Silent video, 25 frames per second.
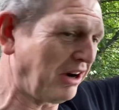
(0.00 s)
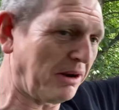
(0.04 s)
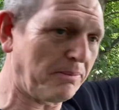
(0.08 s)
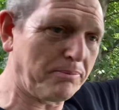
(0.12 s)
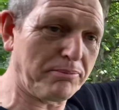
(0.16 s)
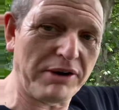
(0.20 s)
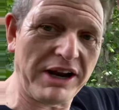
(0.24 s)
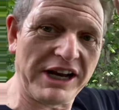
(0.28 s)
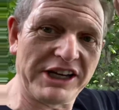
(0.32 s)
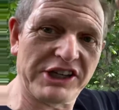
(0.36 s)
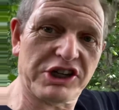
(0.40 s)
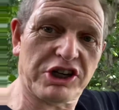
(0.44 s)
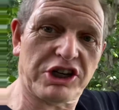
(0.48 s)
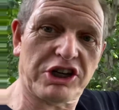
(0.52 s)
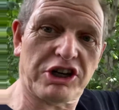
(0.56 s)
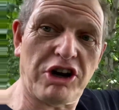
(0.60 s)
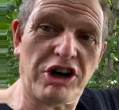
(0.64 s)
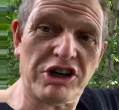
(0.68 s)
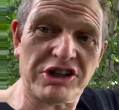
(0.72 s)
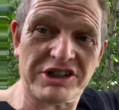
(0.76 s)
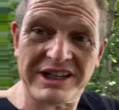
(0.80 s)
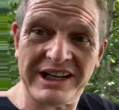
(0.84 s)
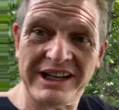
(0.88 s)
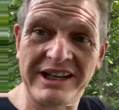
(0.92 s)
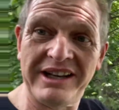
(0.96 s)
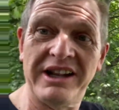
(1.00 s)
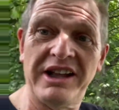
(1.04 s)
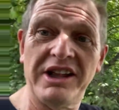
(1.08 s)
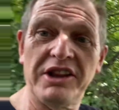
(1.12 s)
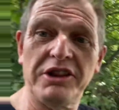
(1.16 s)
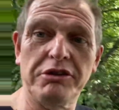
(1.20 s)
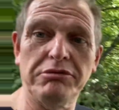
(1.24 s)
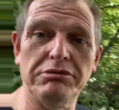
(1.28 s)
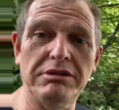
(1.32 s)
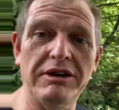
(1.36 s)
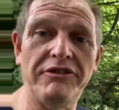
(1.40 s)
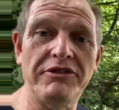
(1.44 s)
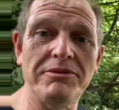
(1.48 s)
bridge crossing the
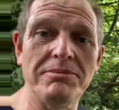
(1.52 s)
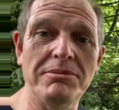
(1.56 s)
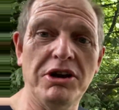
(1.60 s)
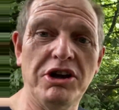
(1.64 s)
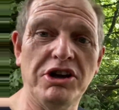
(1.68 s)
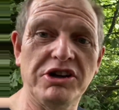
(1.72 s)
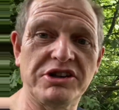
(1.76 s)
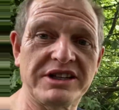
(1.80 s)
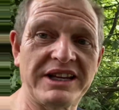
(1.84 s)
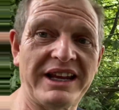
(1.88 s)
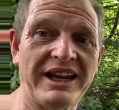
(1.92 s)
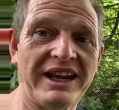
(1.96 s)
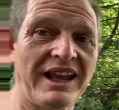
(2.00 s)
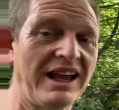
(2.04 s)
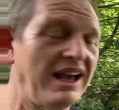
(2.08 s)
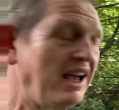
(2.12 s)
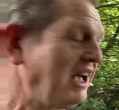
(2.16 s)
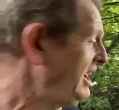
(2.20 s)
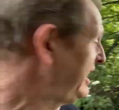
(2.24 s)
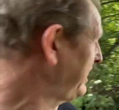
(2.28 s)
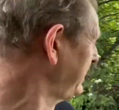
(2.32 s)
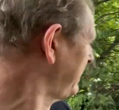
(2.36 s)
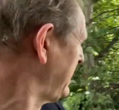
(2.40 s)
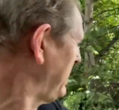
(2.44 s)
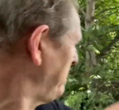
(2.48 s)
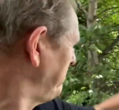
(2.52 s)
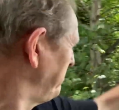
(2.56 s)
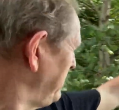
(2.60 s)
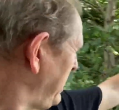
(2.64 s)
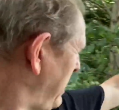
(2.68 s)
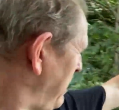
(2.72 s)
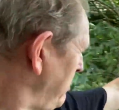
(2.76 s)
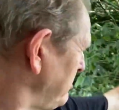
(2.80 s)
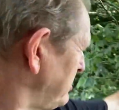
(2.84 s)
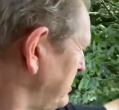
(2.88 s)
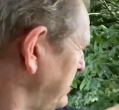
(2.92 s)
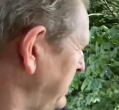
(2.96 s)
River Mersey and came down to